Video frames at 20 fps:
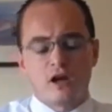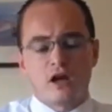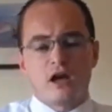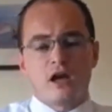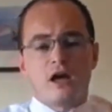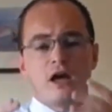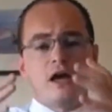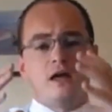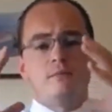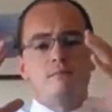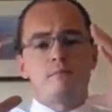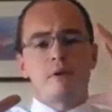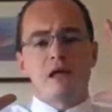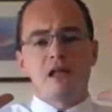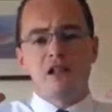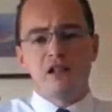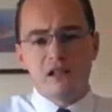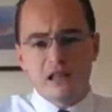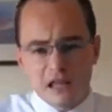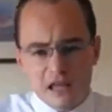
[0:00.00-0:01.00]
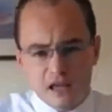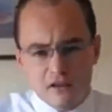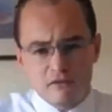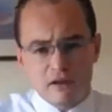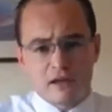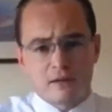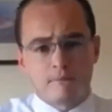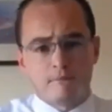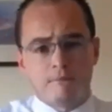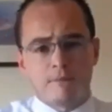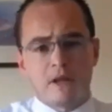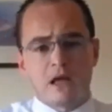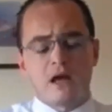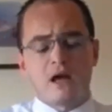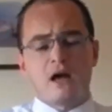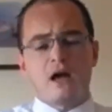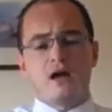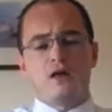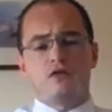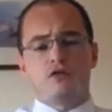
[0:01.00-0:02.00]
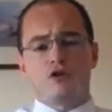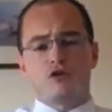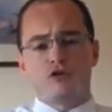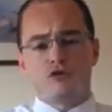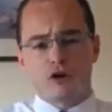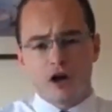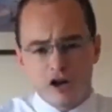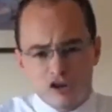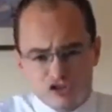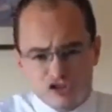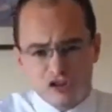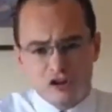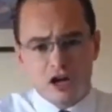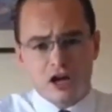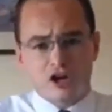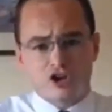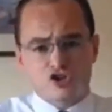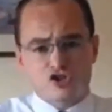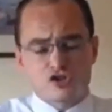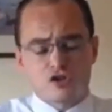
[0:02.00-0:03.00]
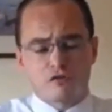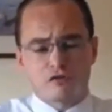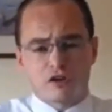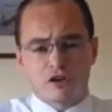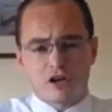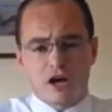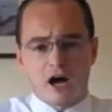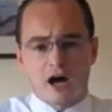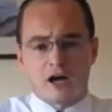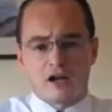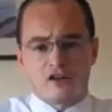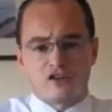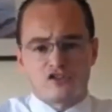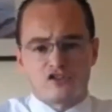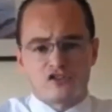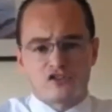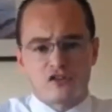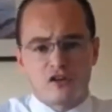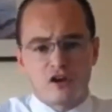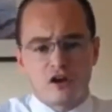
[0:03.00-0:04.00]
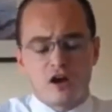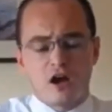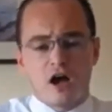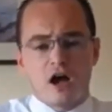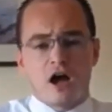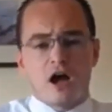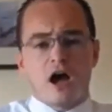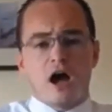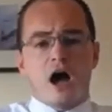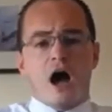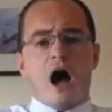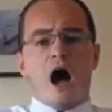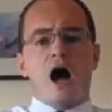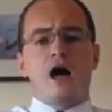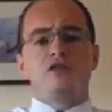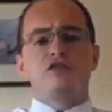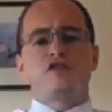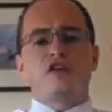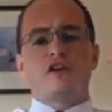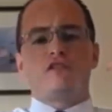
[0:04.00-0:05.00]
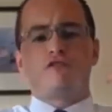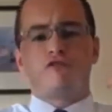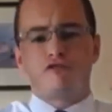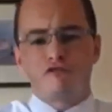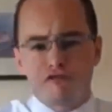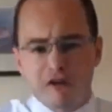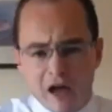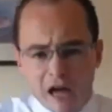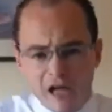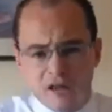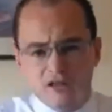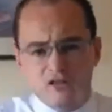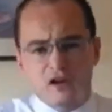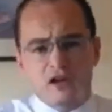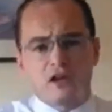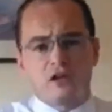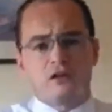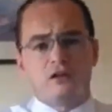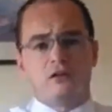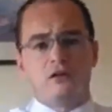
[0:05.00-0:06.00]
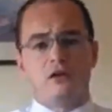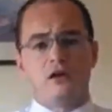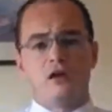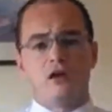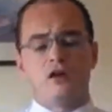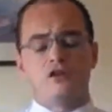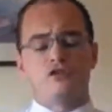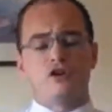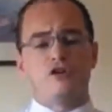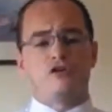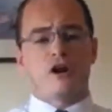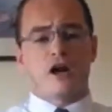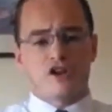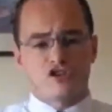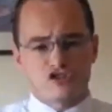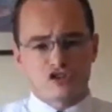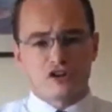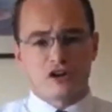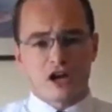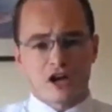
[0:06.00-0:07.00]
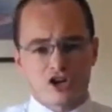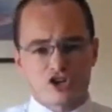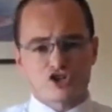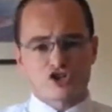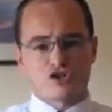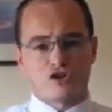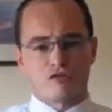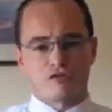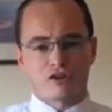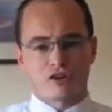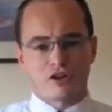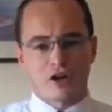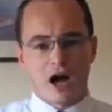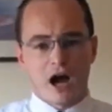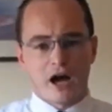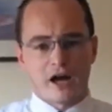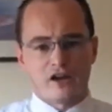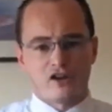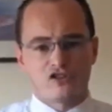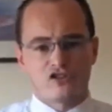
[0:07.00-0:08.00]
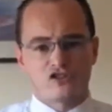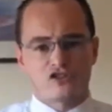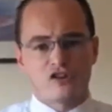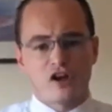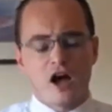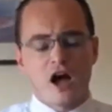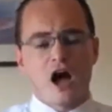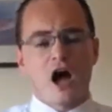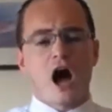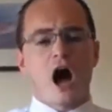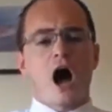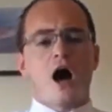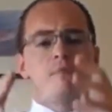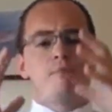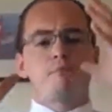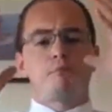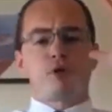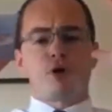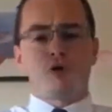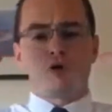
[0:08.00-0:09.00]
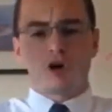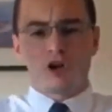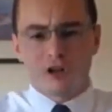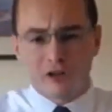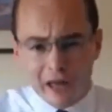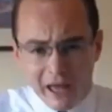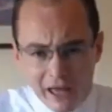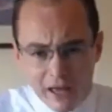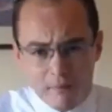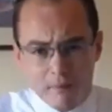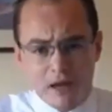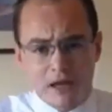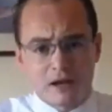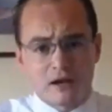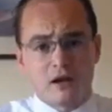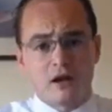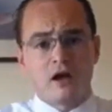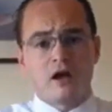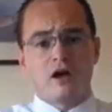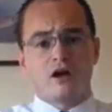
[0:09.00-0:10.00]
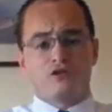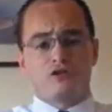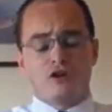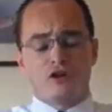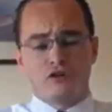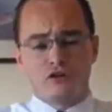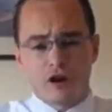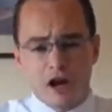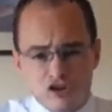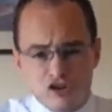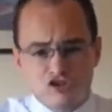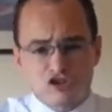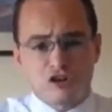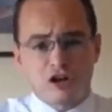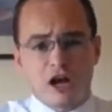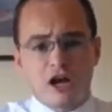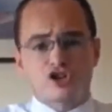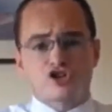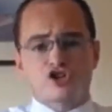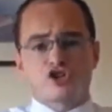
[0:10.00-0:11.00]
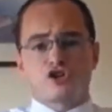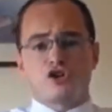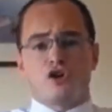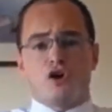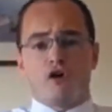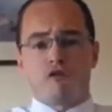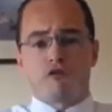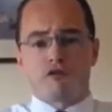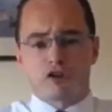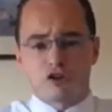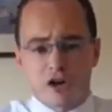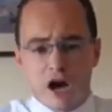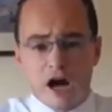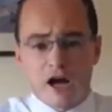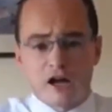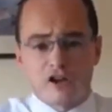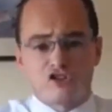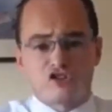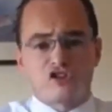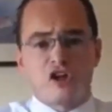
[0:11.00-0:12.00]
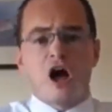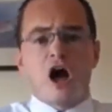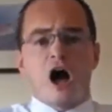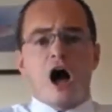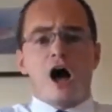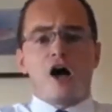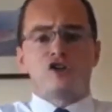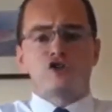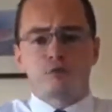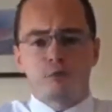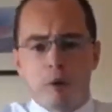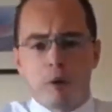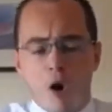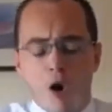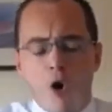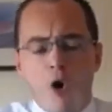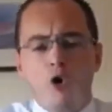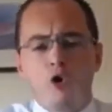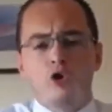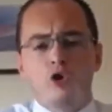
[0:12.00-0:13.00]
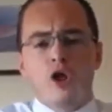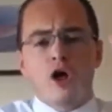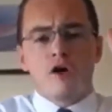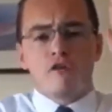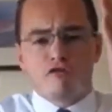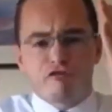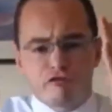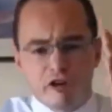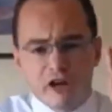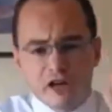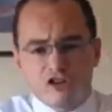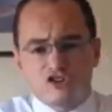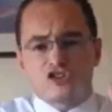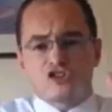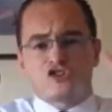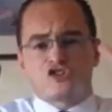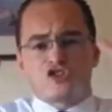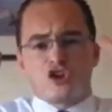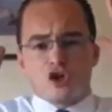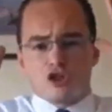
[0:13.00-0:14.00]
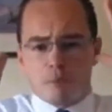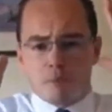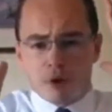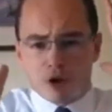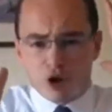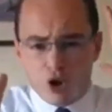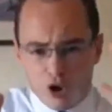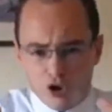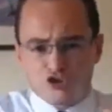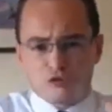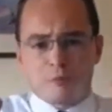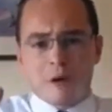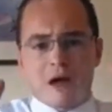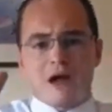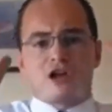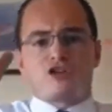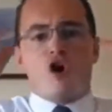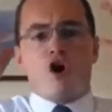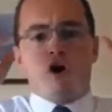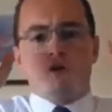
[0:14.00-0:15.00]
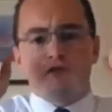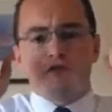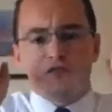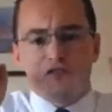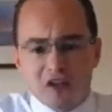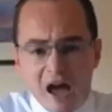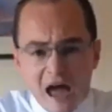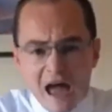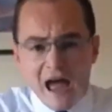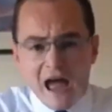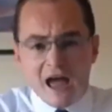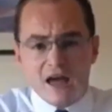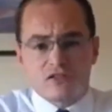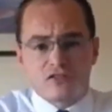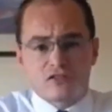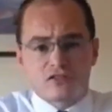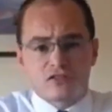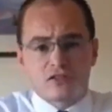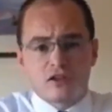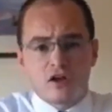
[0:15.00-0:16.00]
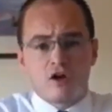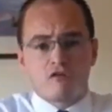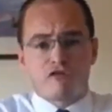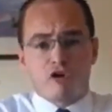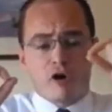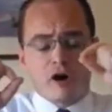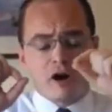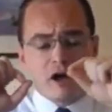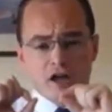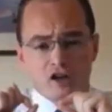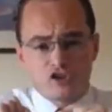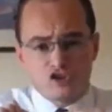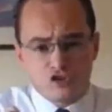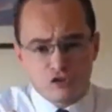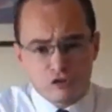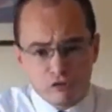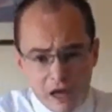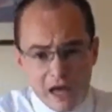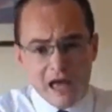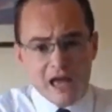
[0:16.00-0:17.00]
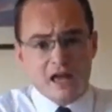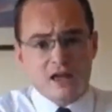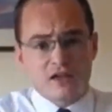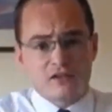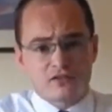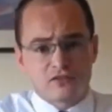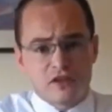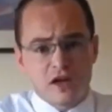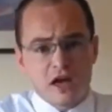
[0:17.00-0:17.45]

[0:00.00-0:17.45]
in believing in the resurrection of Christ and defending the resurrection of Christ and proclaiming the resurrection of Christ as Paul faces the prospect of death for his faith.